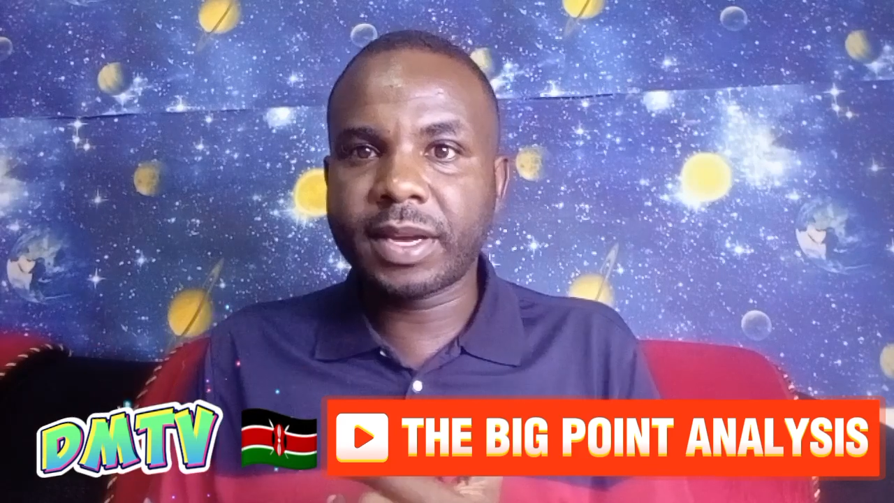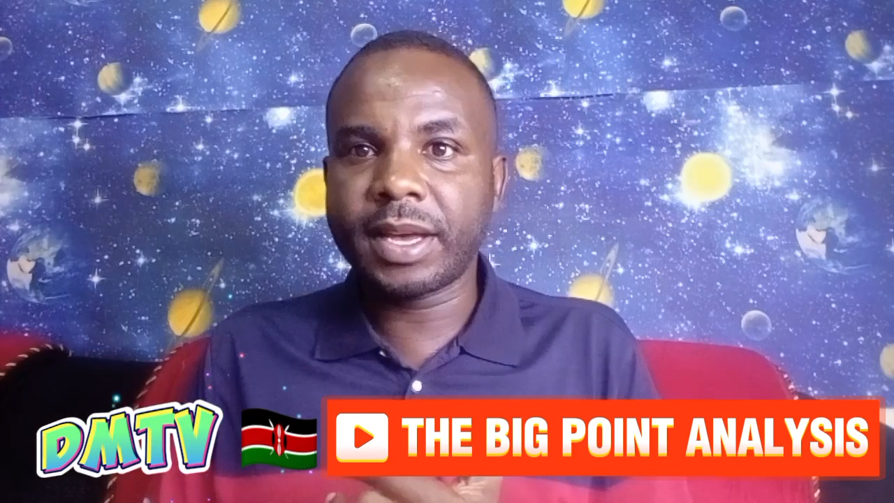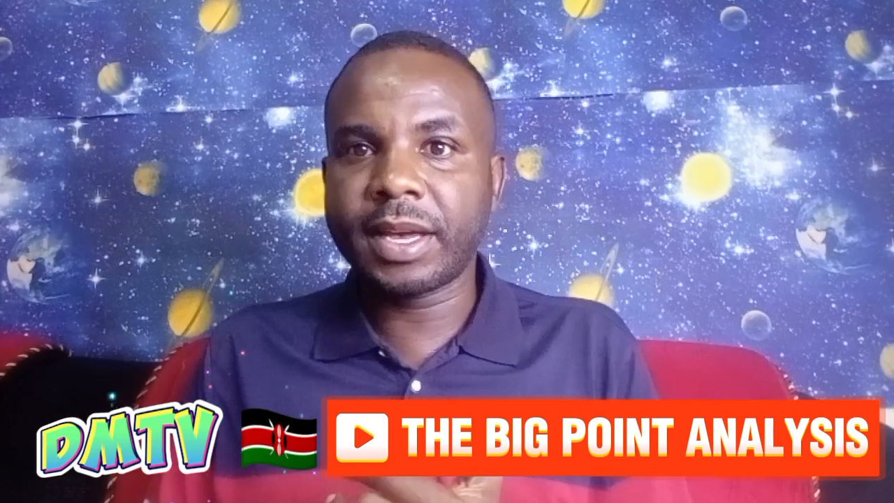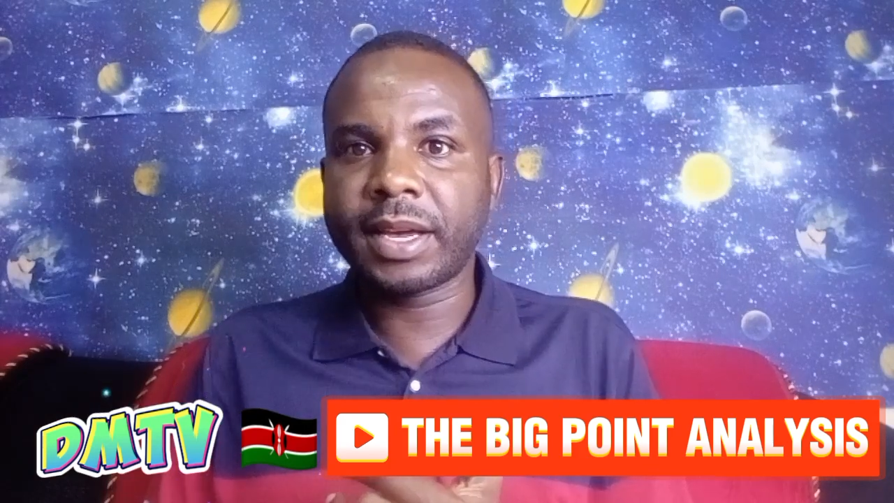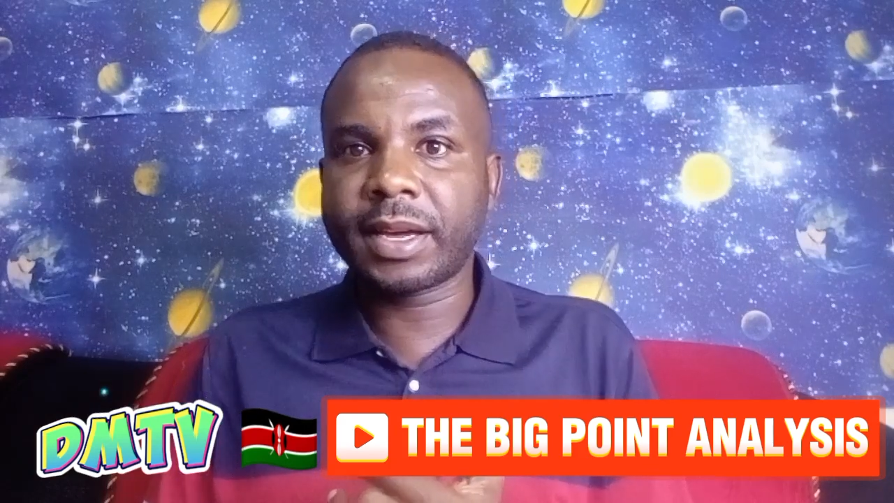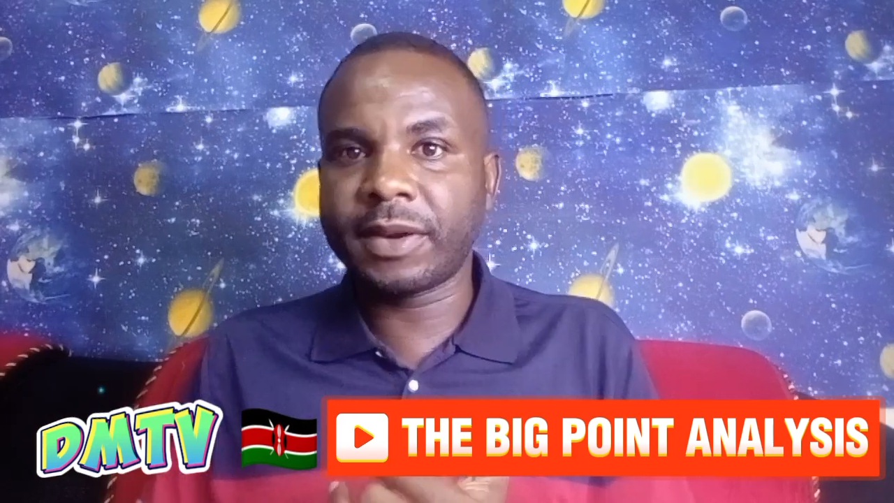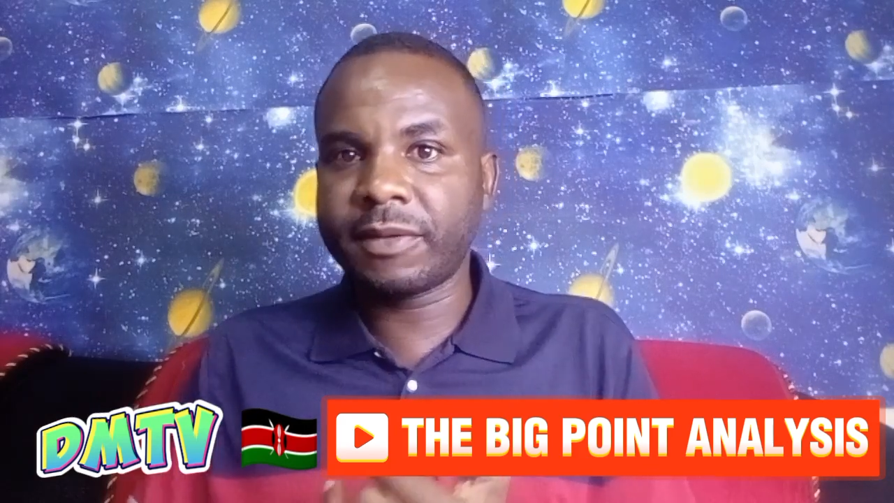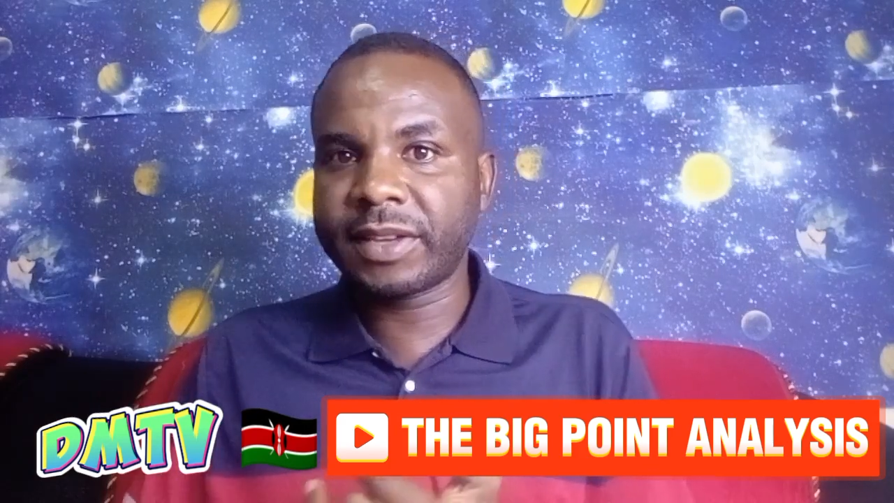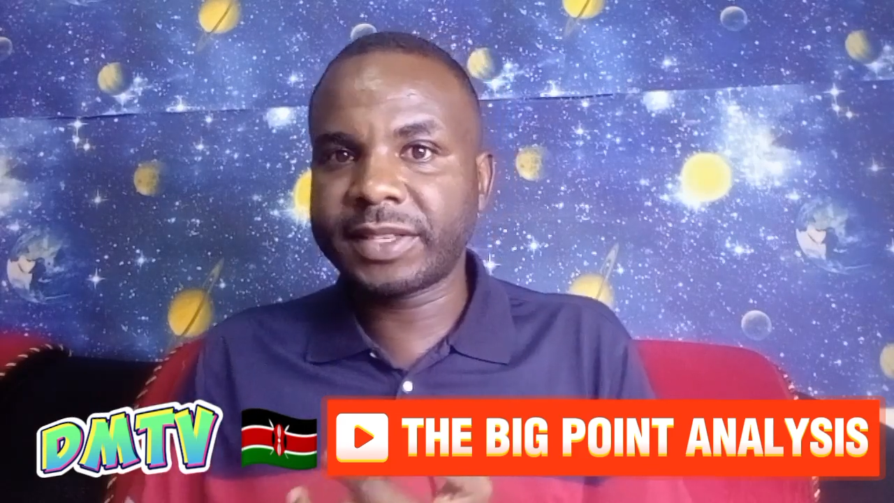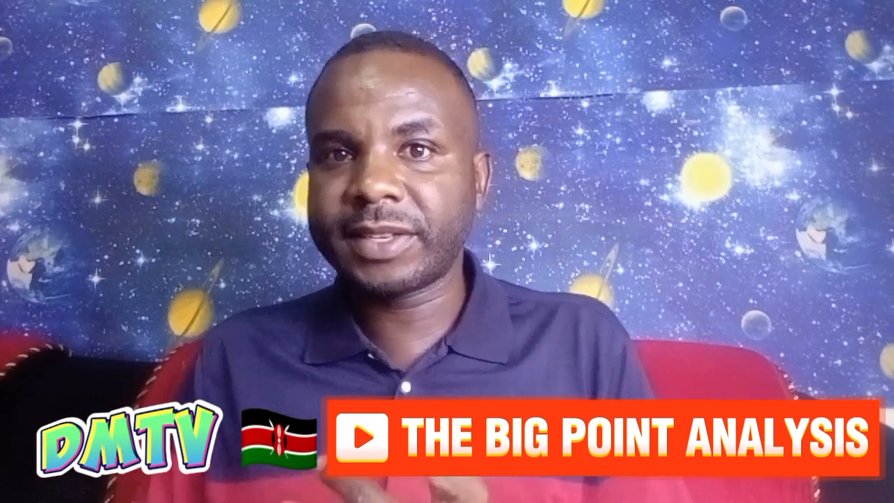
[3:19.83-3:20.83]

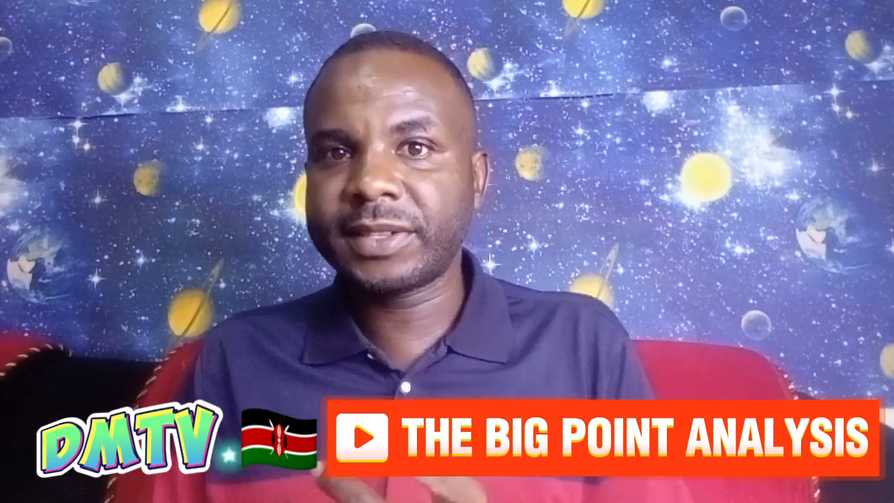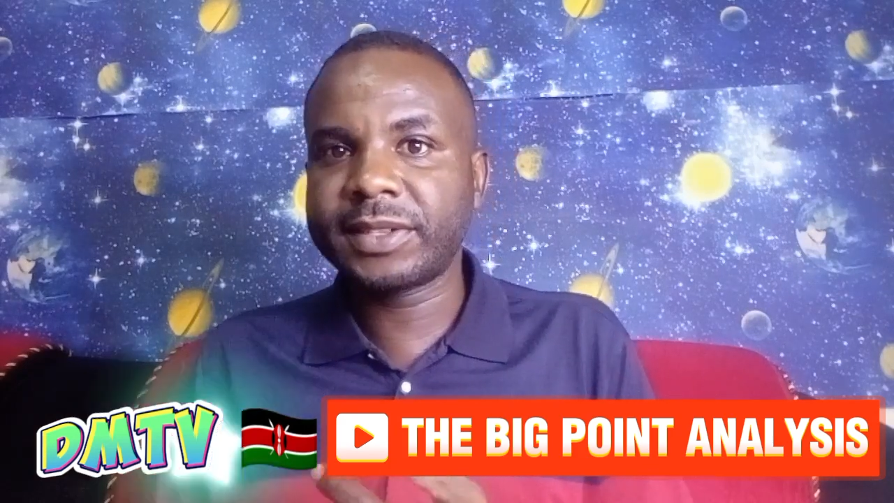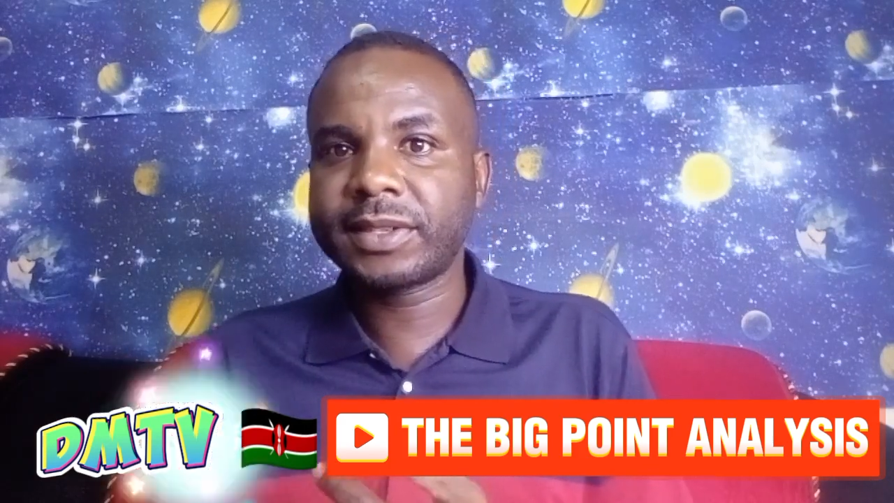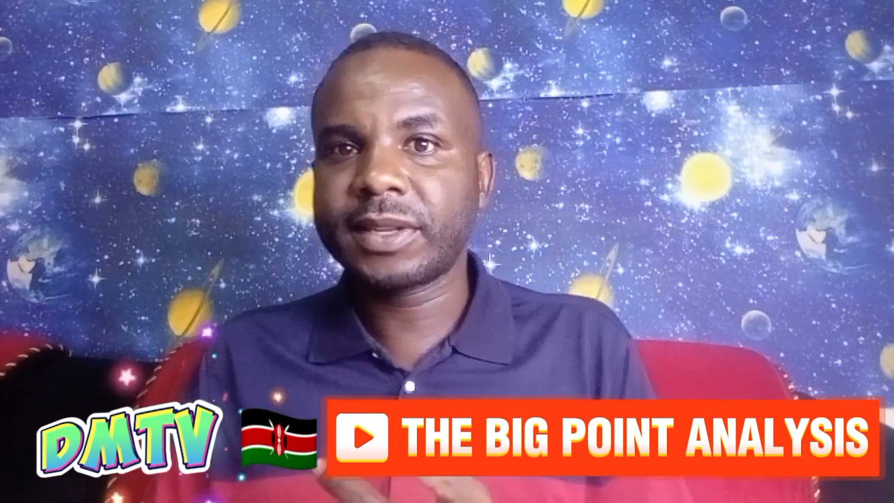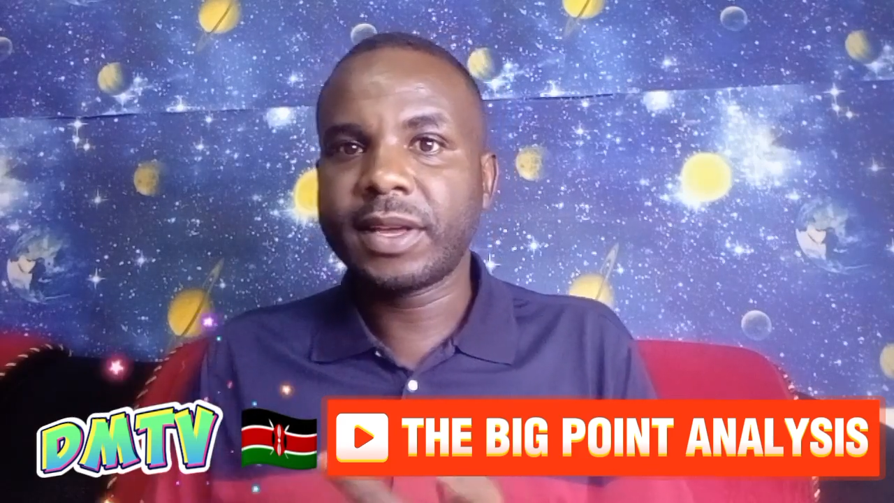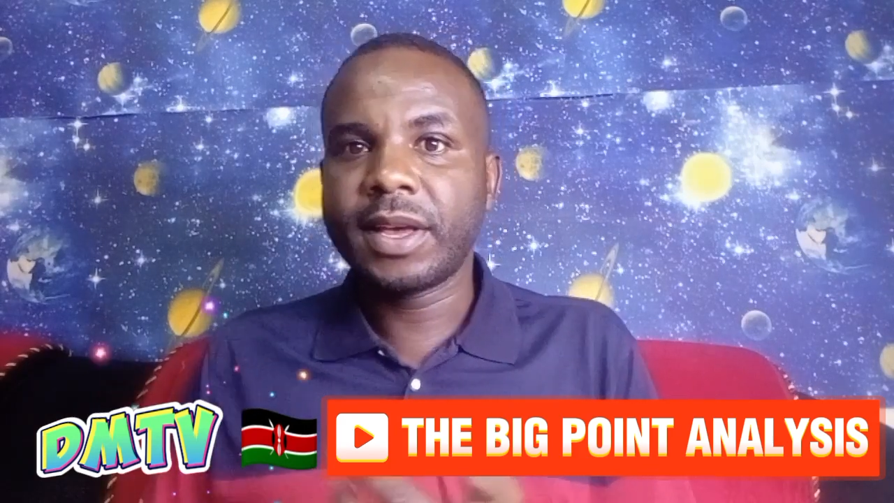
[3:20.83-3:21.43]
grievances.